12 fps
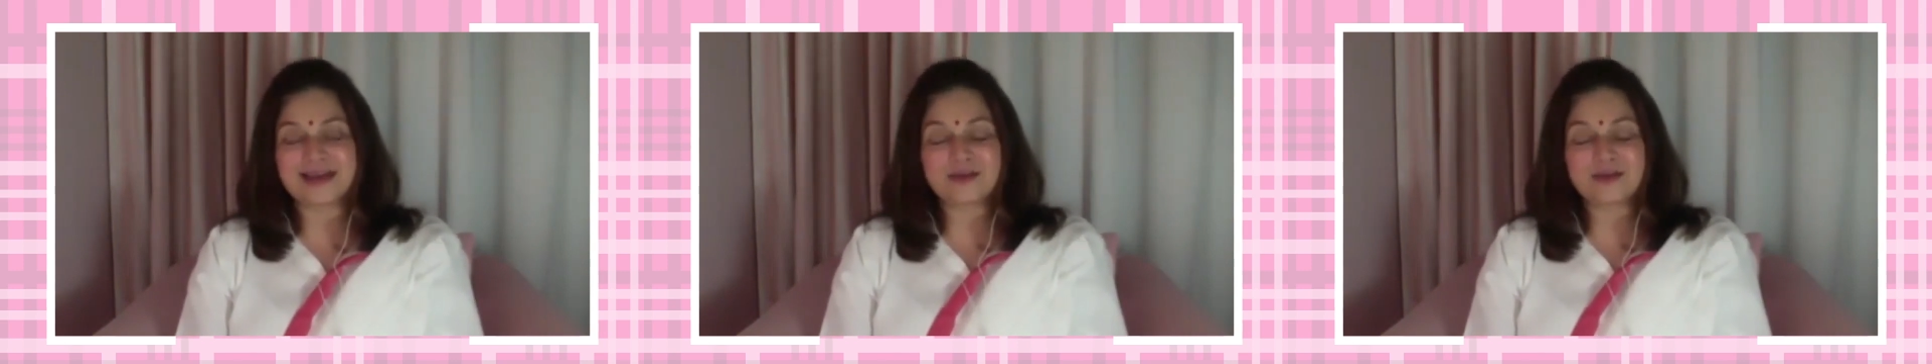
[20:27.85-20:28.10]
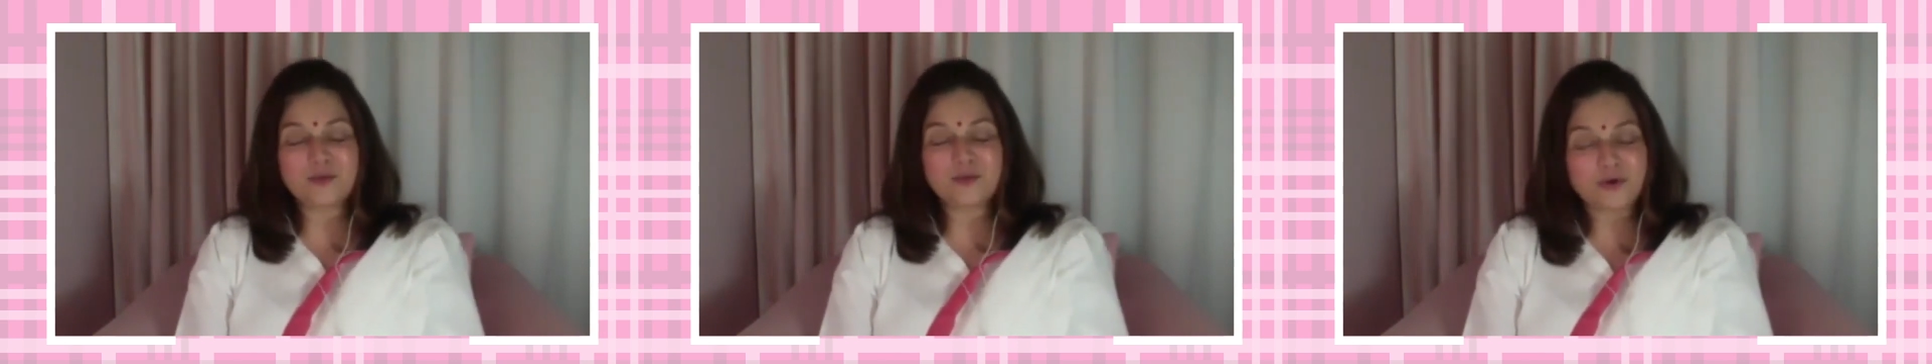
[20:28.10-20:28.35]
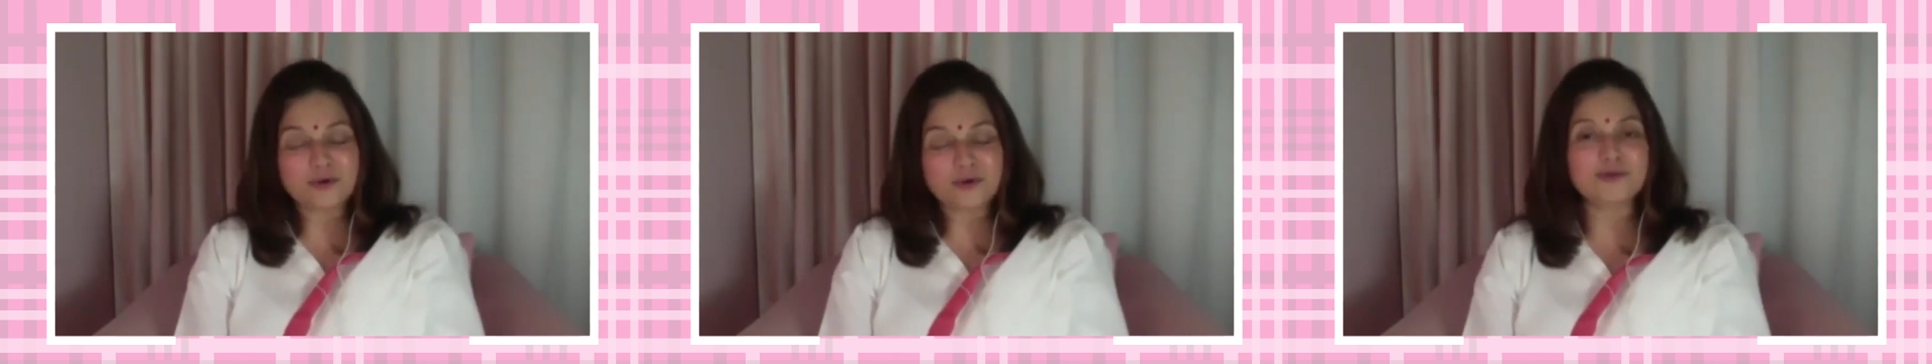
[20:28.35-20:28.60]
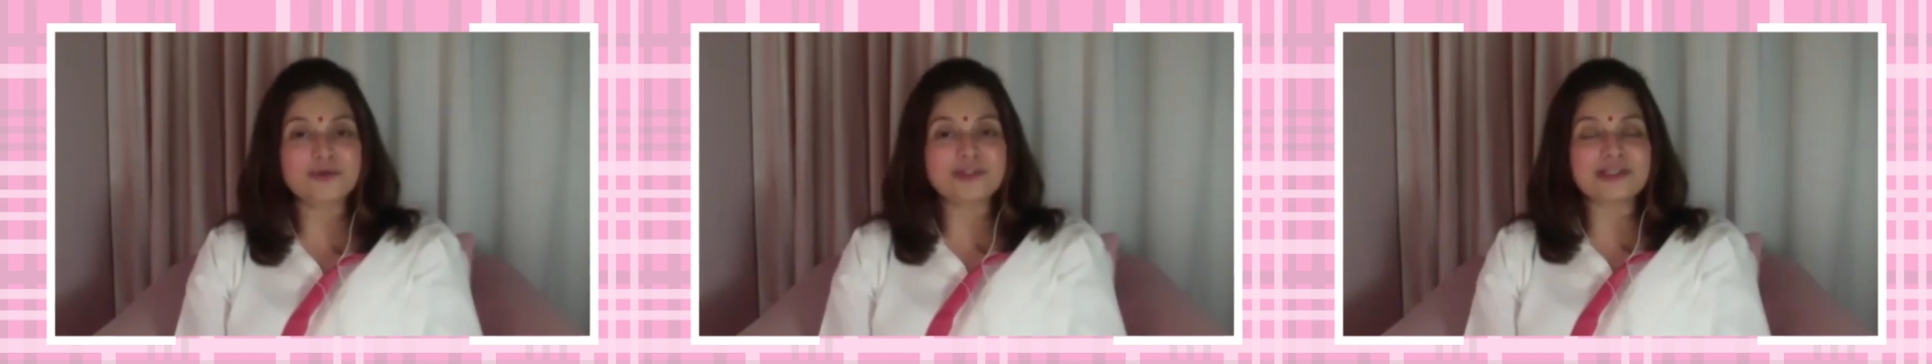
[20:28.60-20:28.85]
And you want
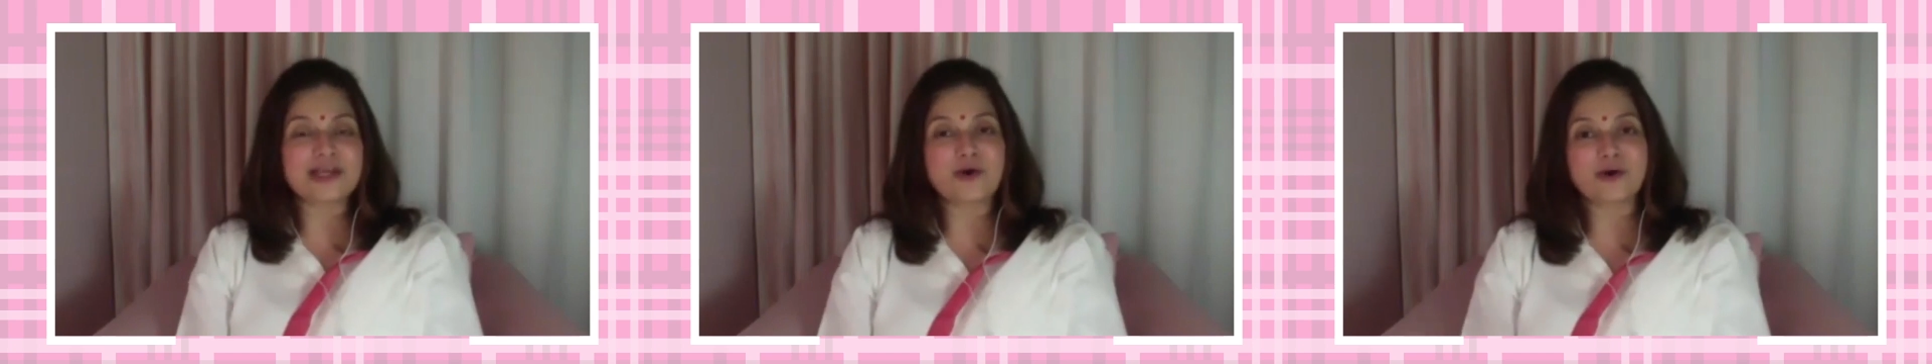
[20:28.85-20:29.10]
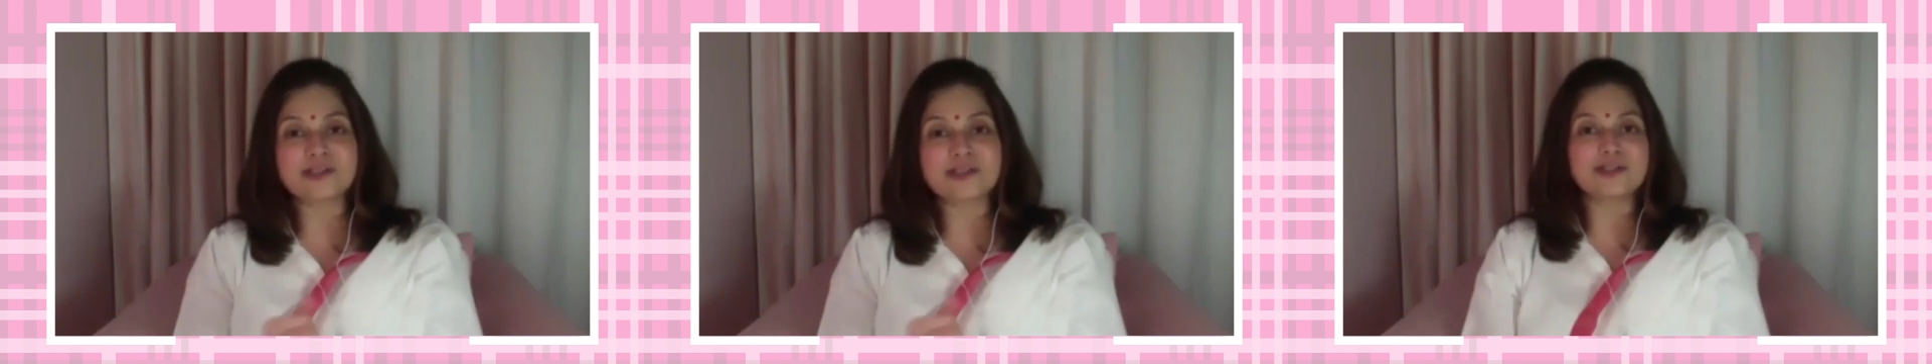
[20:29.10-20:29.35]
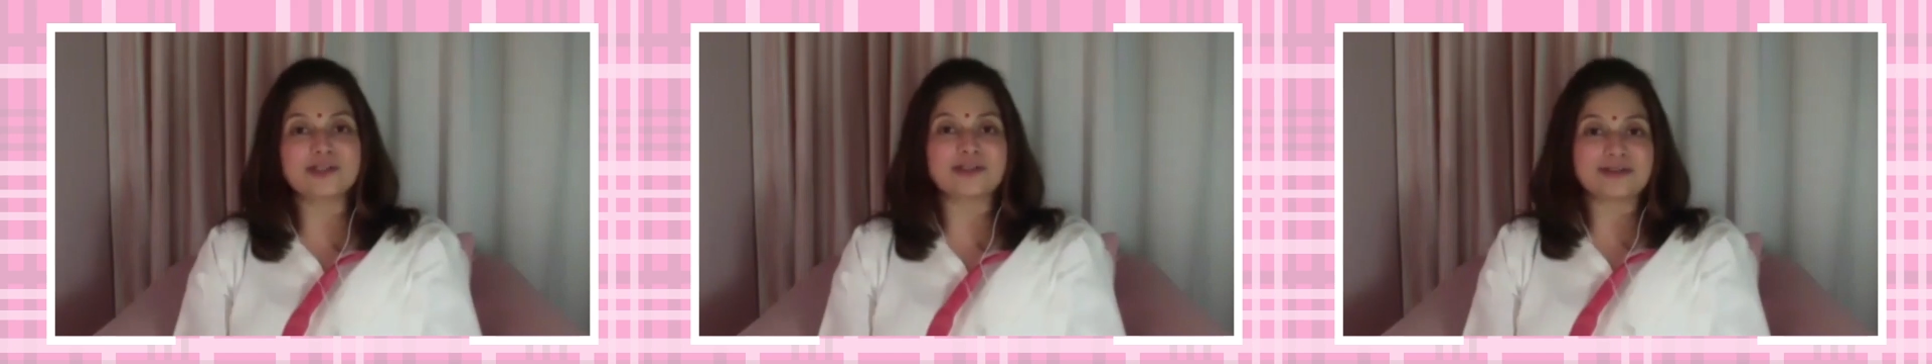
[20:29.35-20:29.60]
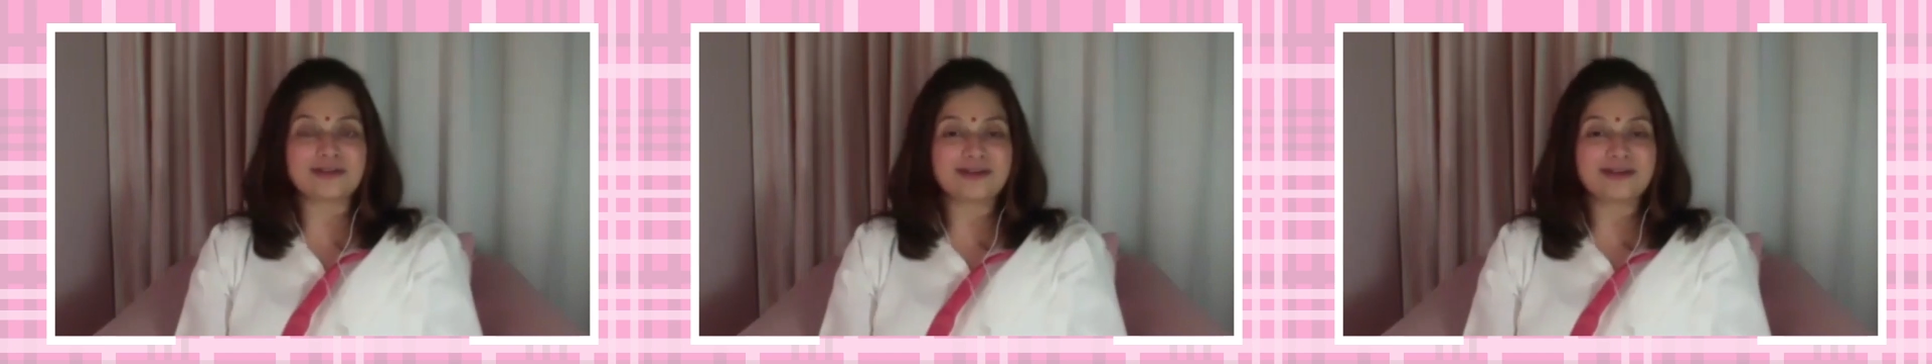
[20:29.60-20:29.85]
to, it's like oxygen.